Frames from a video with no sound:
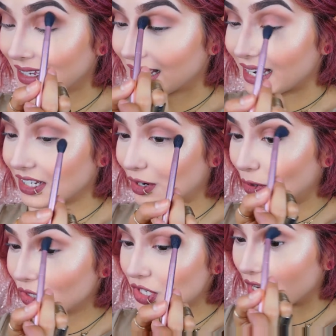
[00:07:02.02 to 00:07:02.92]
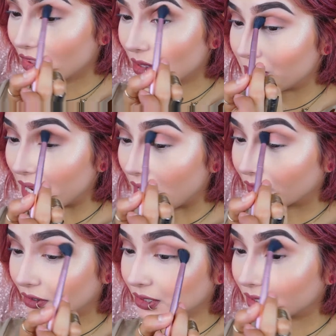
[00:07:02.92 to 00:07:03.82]
I don't gel them
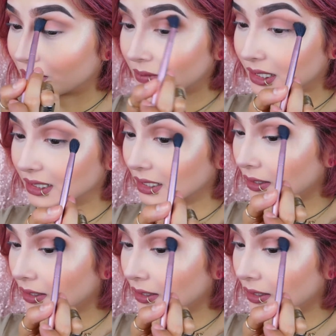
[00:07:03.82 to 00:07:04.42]
down for some reason,